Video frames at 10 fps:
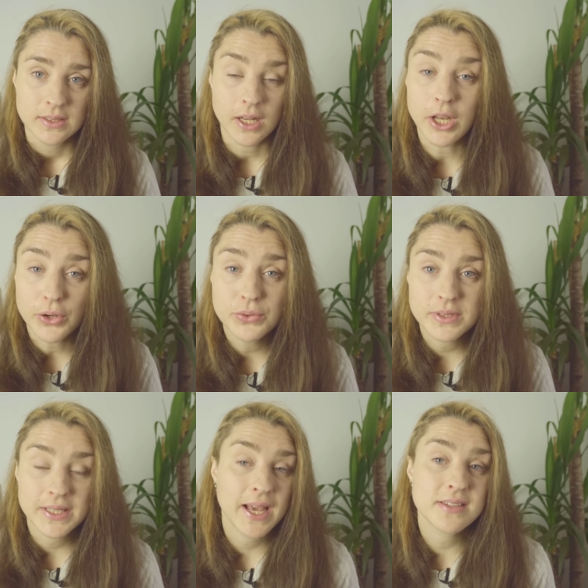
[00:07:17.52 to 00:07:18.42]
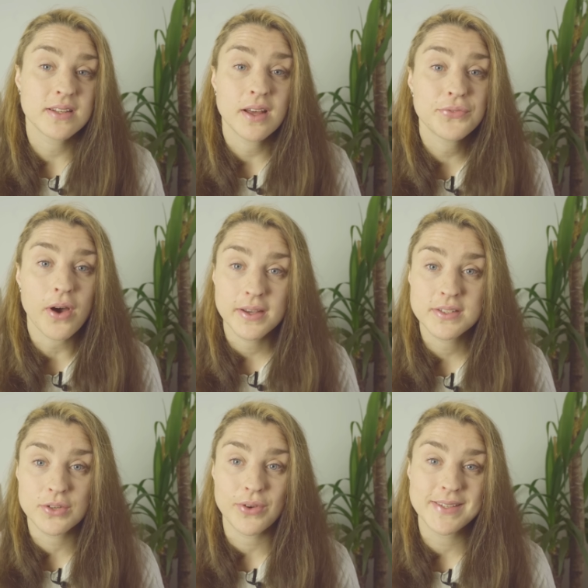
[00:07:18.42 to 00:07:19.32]
Alone, it has enough
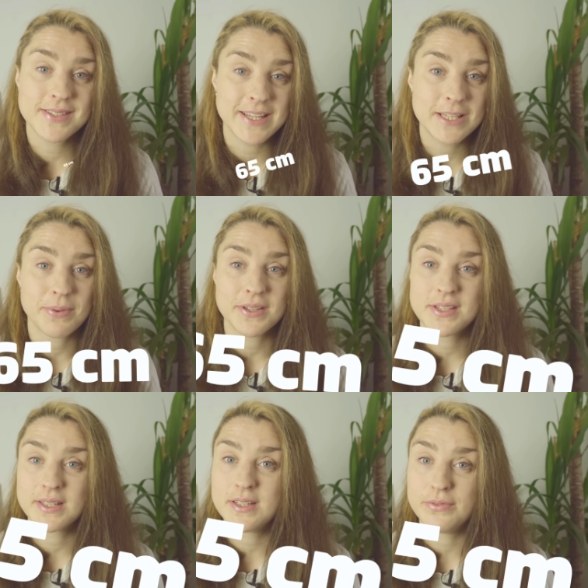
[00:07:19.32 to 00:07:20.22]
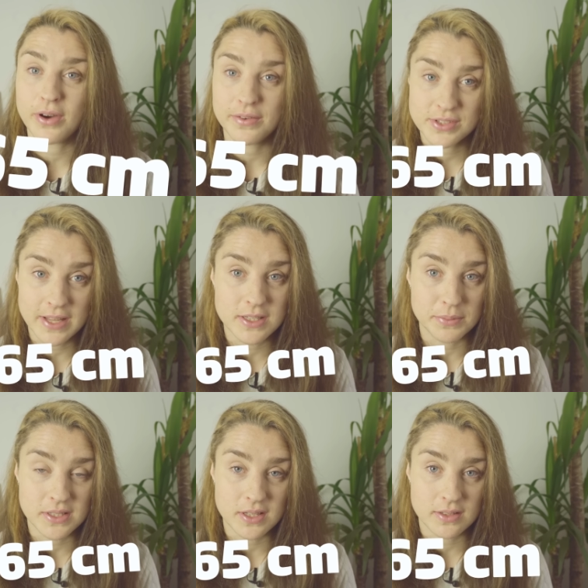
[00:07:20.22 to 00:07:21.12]
ice to raise seas by sixty-five
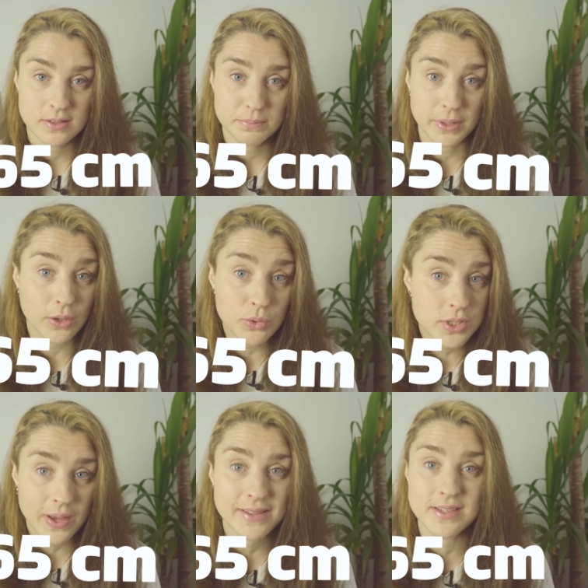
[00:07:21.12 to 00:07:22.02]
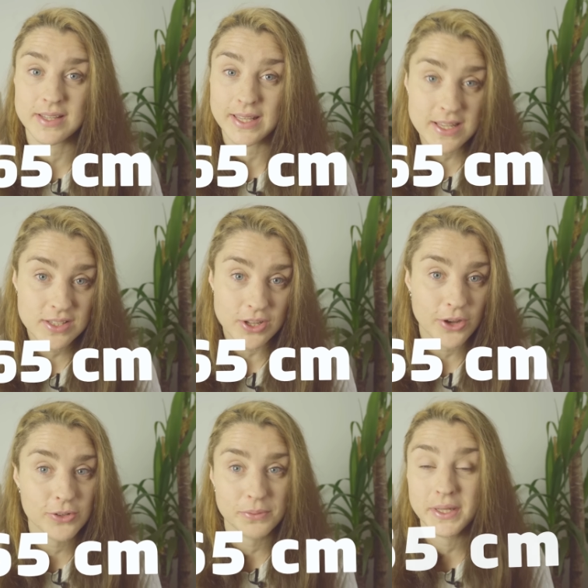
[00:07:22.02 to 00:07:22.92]
centimetres, but it also acts as a
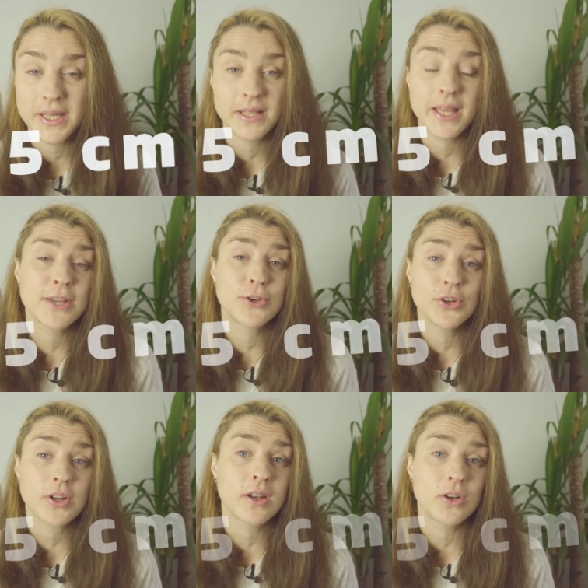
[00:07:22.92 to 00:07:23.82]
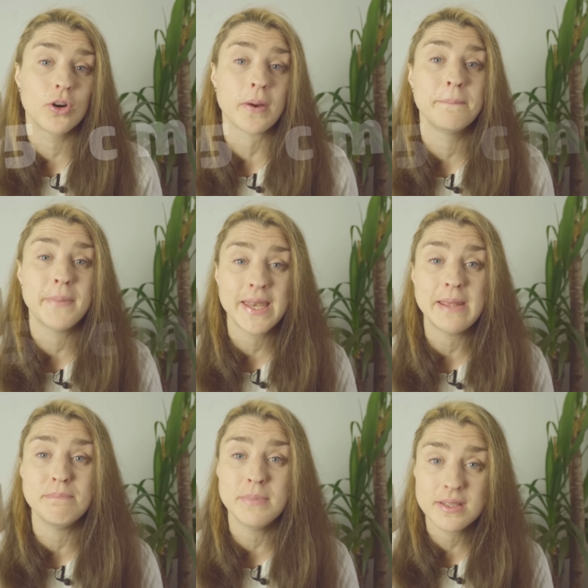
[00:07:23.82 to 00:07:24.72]
keystone, meaning that it could unlock
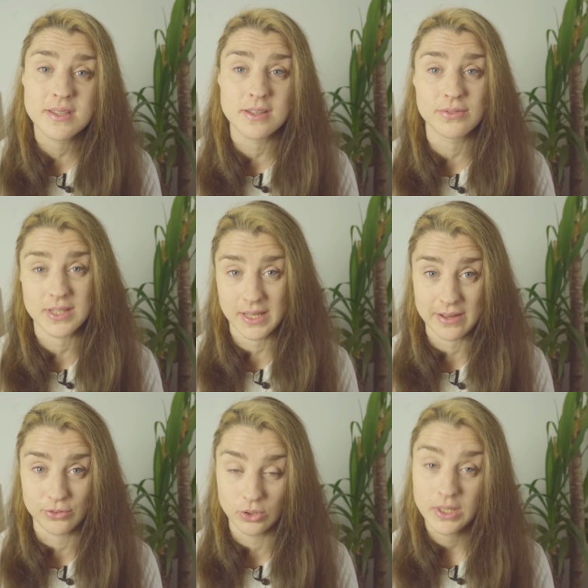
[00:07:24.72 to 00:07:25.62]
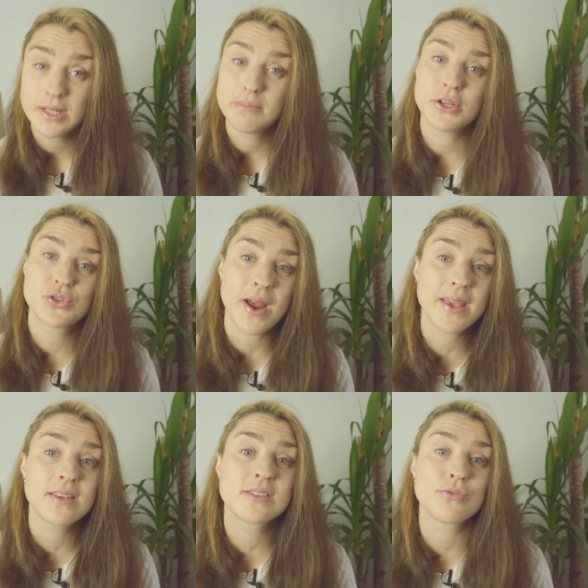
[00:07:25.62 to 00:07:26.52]
many metres of sea level by
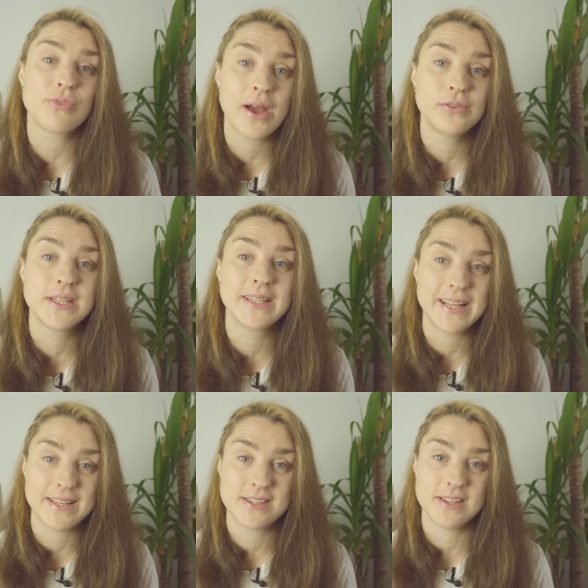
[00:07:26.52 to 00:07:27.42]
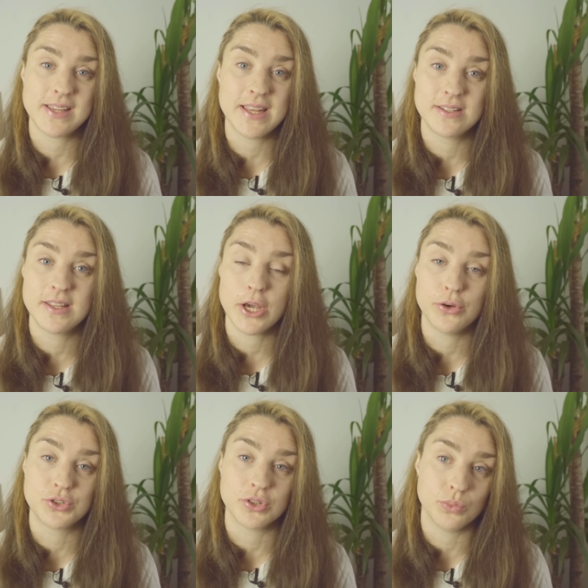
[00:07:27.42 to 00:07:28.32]
dragging surrounding glaciers into the
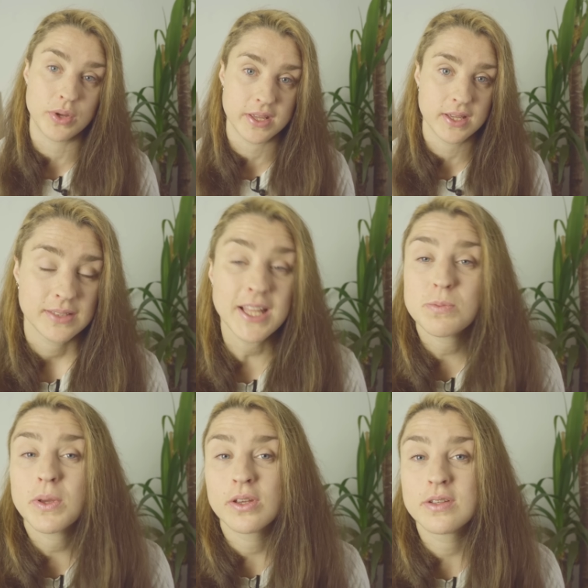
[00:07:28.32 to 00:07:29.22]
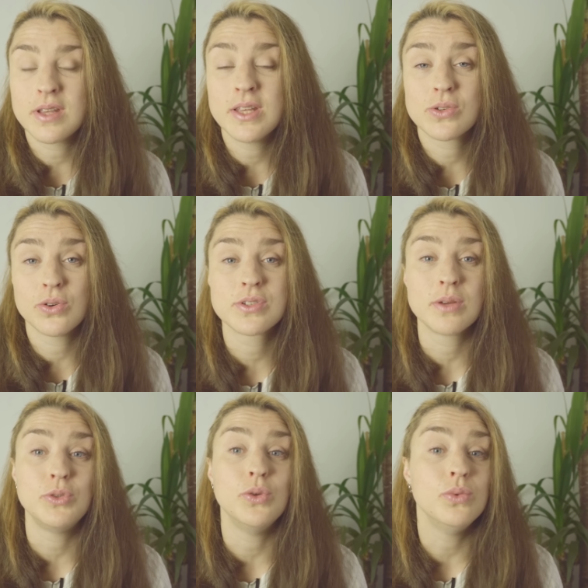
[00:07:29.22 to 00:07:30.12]
ocean with it. That's because it's got
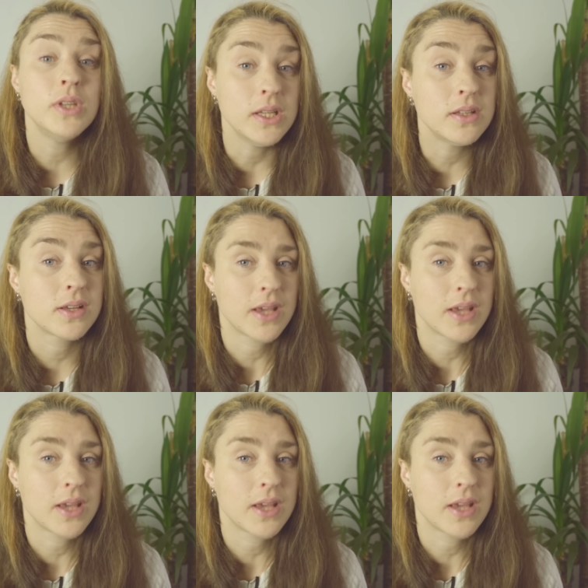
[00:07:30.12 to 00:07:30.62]
some unique